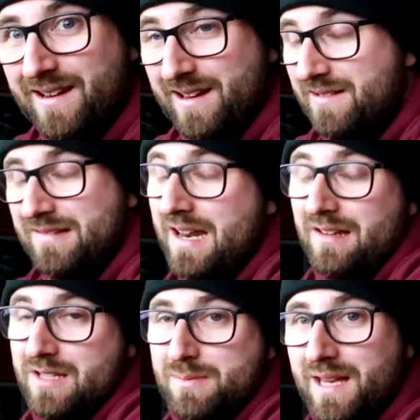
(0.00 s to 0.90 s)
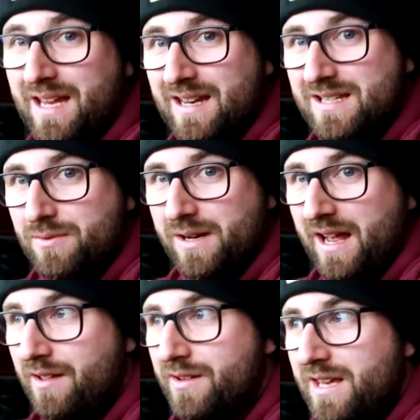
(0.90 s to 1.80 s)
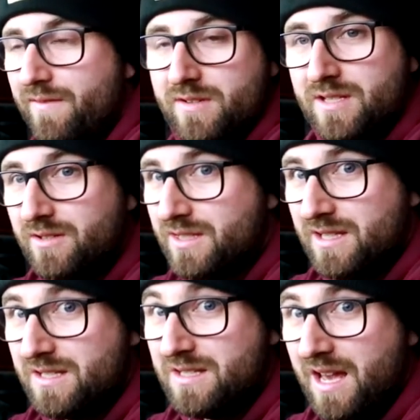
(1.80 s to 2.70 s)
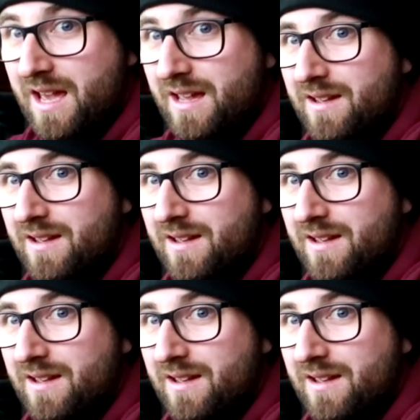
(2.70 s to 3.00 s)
and technically speaking, it is a reality even still to this day.